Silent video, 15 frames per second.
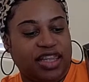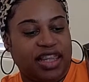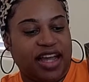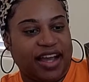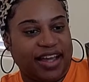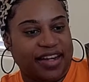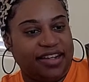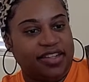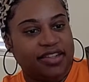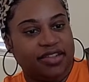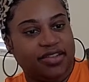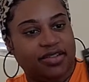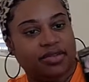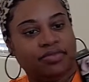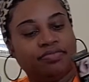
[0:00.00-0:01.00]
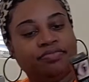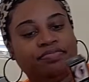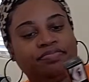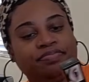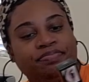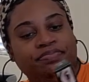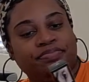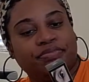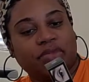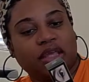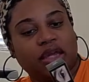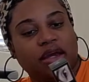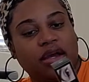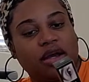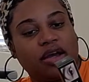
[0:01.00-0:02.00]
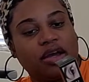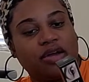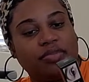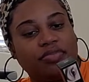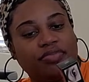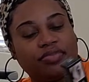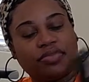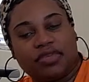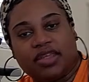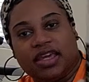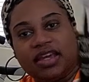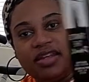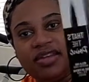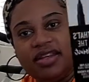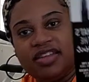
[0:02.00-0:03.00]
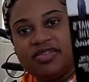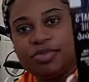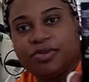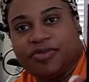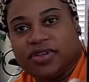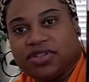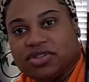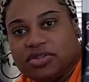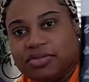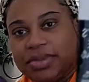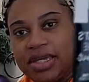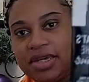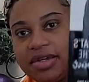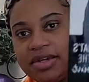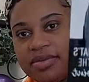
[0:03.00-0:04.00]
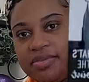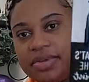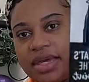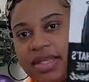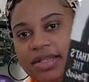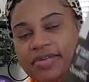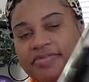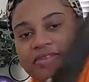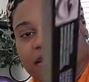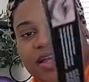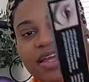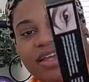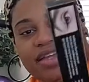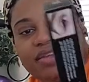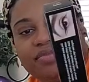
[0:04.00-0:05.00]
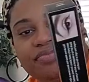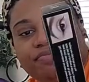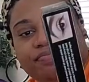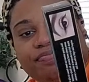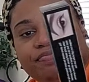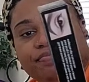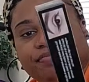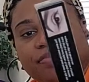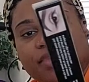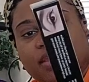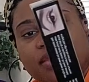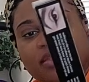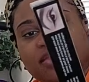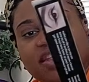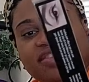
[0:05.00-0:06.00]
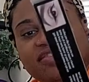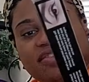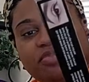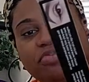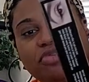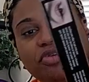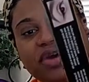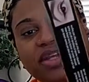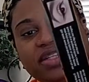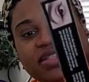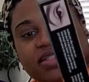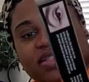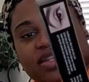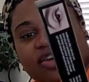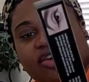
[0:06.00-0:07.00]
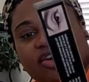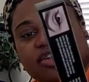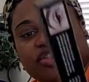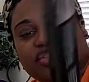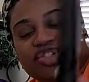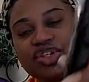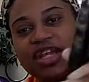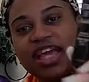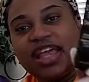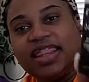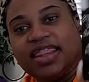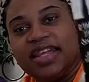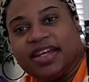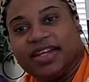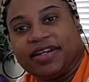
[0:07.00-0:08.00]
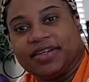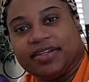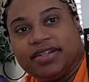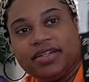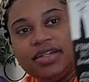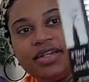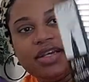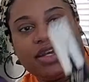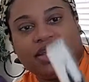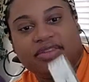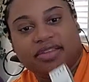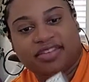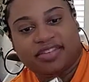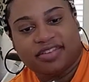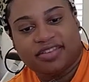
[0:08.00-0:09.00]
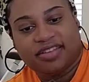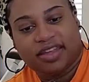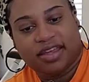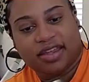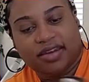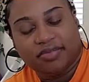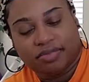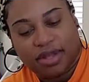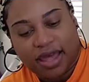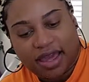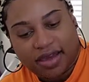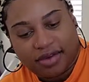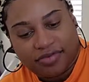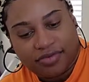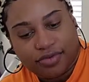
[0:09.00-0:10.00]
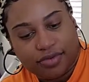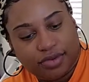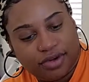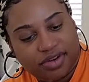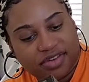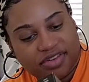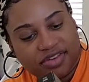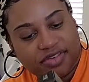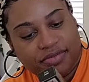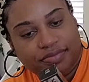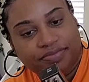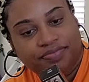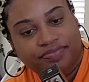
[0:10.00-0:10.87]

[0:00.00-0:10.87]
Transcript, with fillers: Liner. Um, yeah, NYX Professional Makeup, Hella Fine, That's the Point Artistry Liner. And this is in black, of course.